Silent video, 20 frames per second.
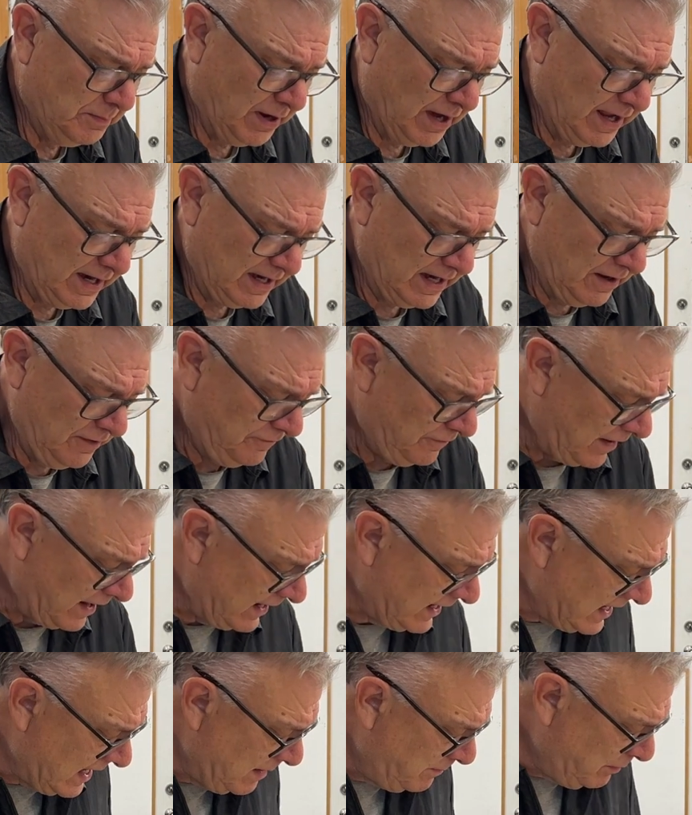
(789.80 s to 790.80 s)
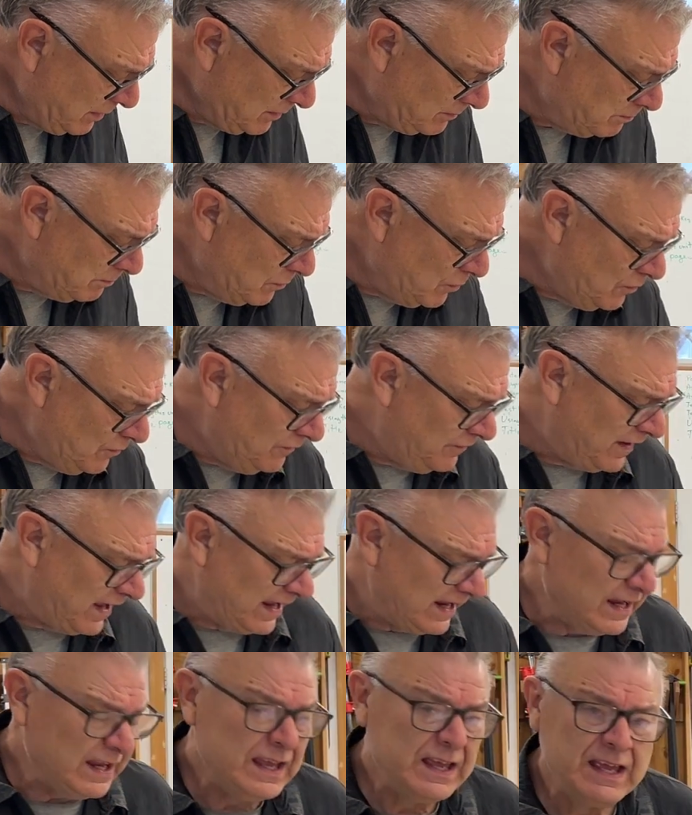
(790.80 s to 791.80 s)
but if I keep it
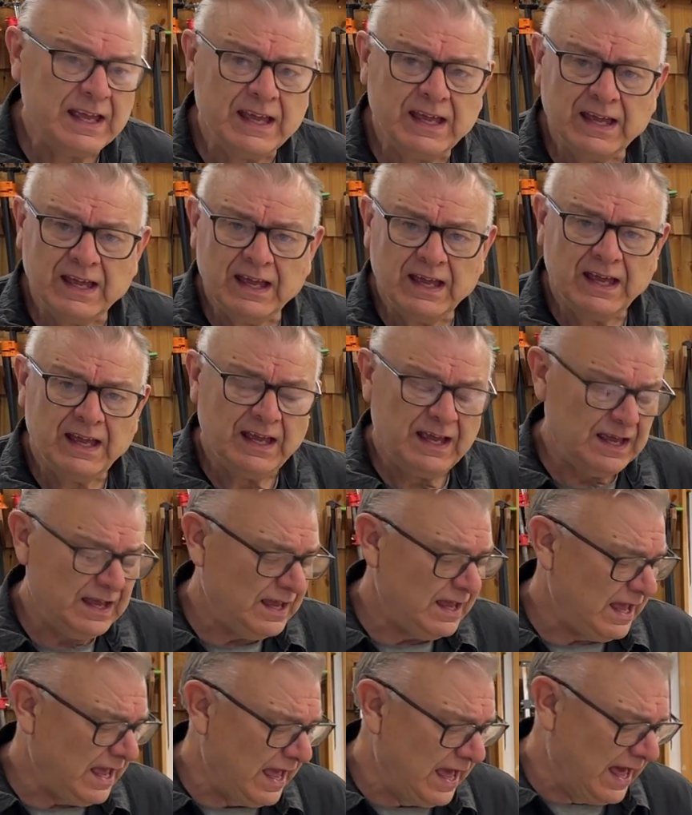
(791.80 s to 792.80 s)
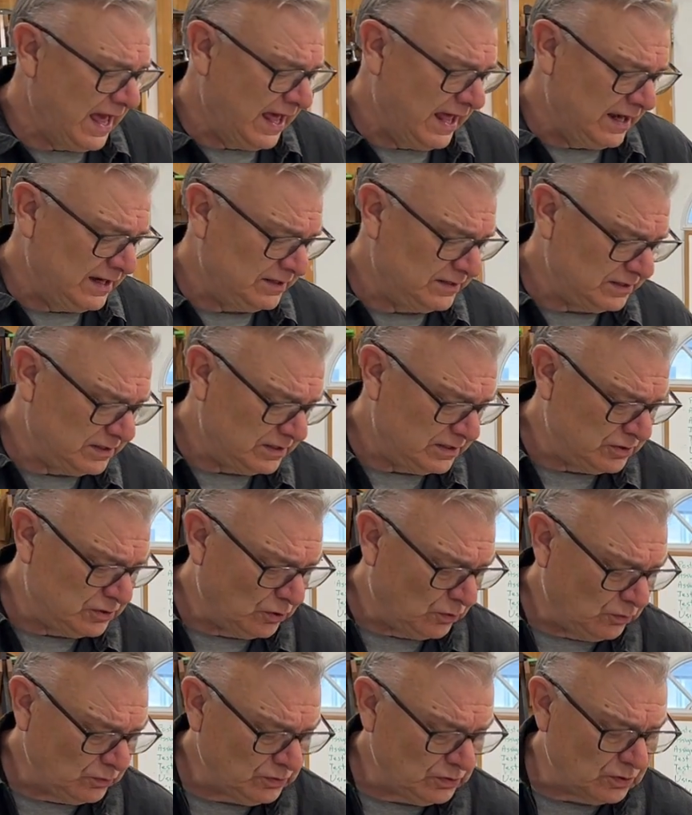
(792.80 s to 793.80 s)
moving and
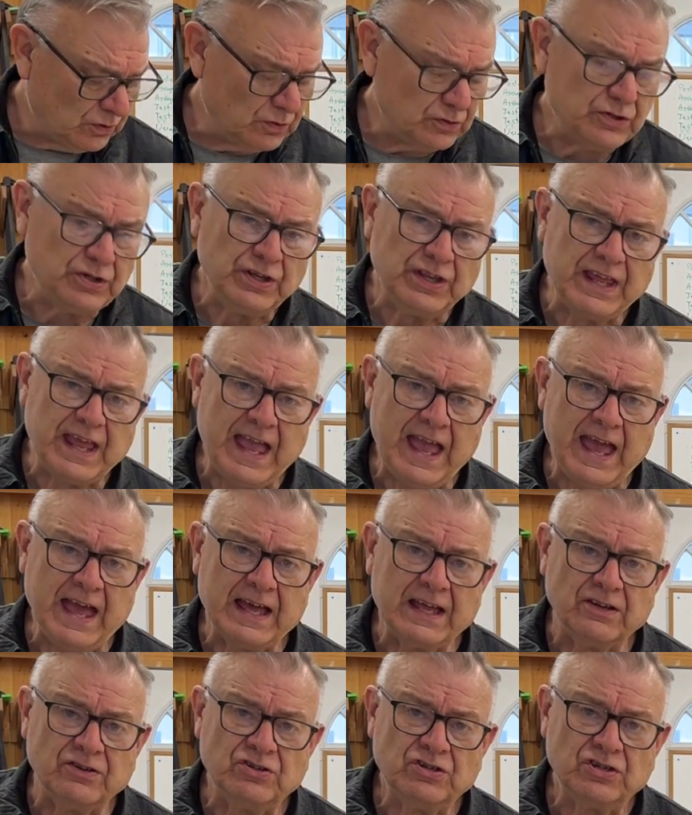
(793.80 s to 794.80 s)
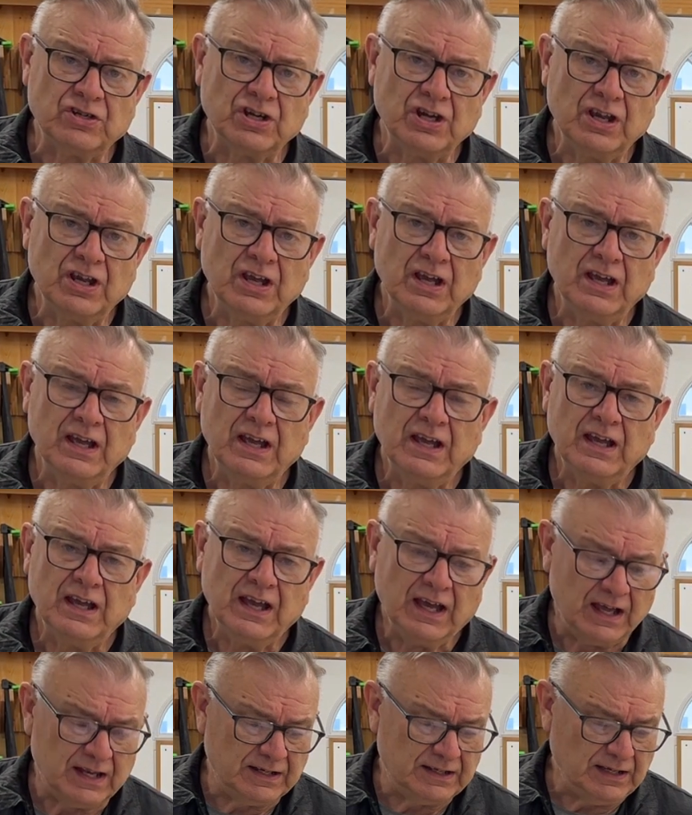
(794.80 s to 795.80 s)
don't go to the edge
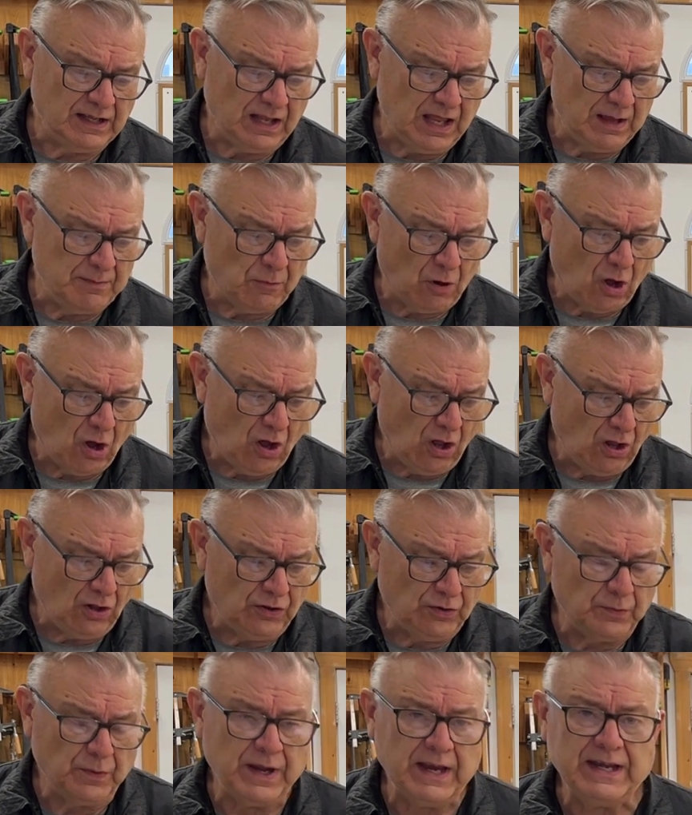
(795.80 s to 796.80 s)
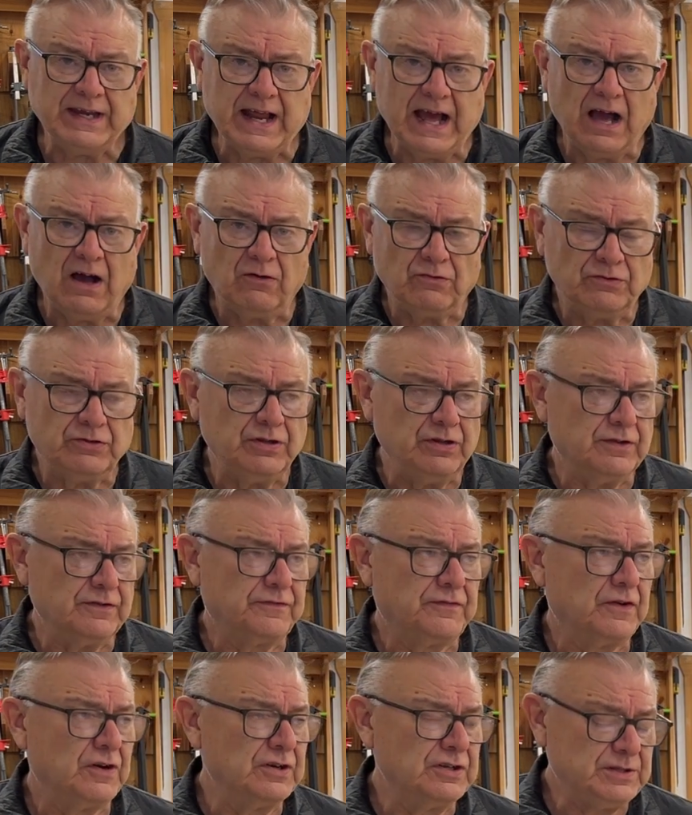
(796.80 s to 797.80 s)
until I'm all the way down to
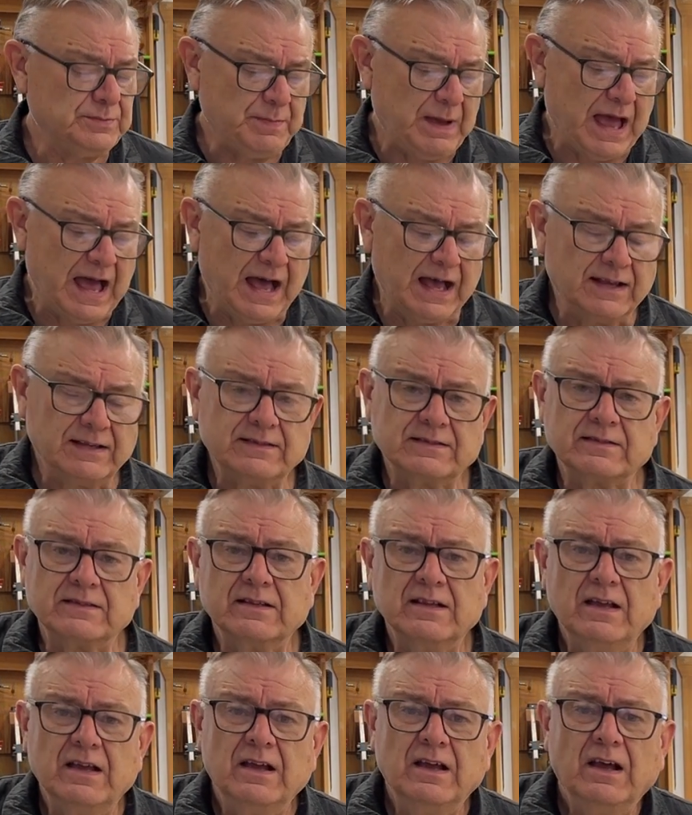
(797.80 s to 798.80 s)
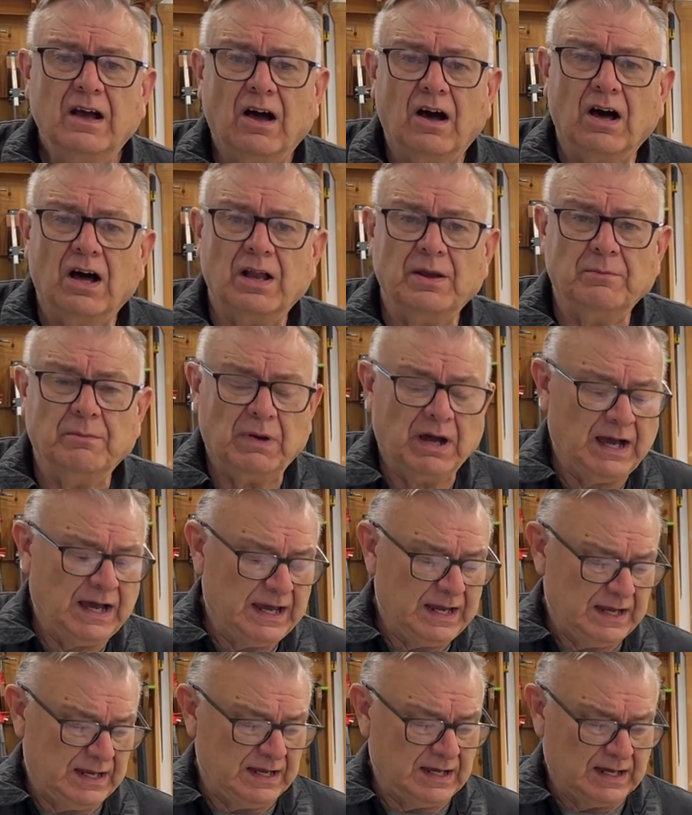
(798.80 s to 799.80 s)
the first pass on
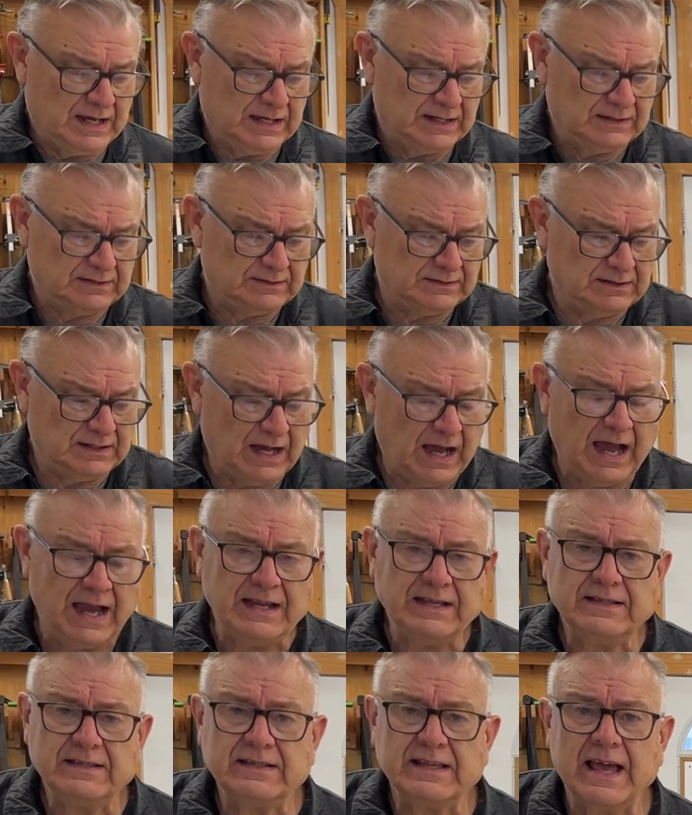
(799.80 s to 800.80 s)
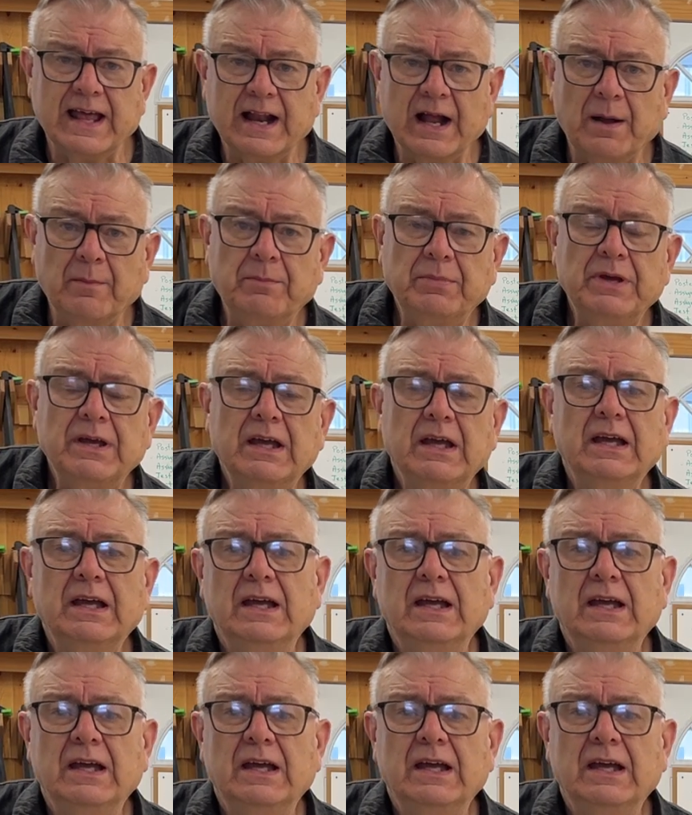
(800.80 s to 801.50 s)
my height setup,